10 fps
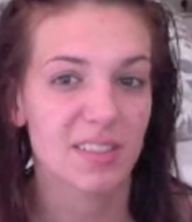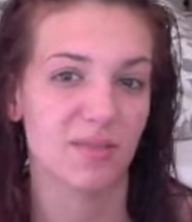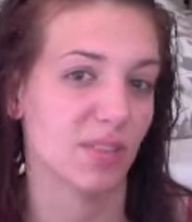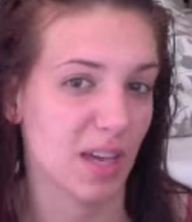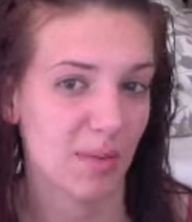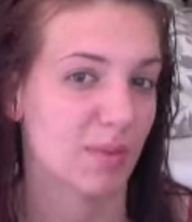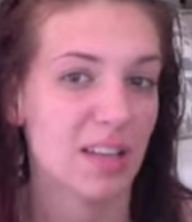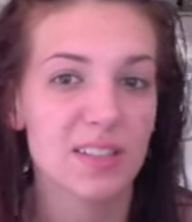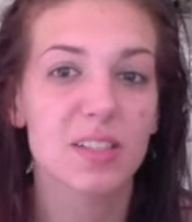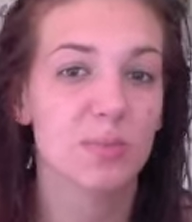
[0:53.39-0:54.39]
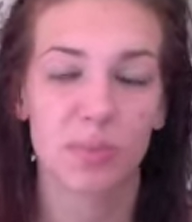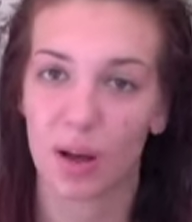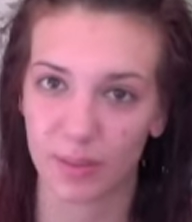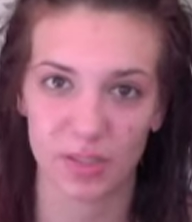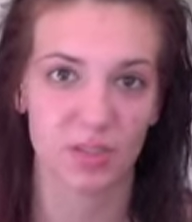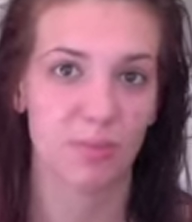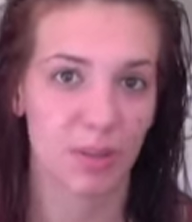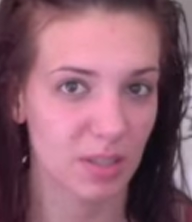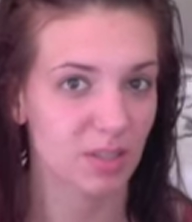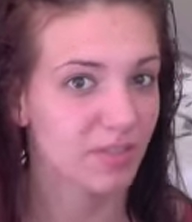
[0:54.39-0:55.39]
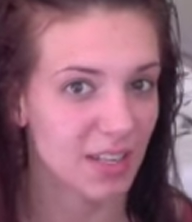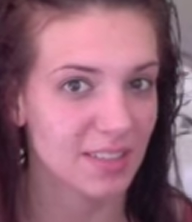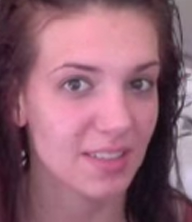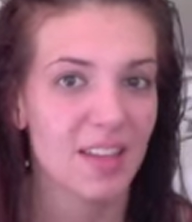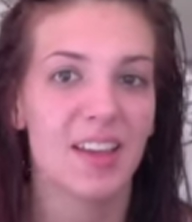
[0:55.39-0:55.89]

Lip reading: and if you can't pronounce it, you probably shouldn't put it on your face.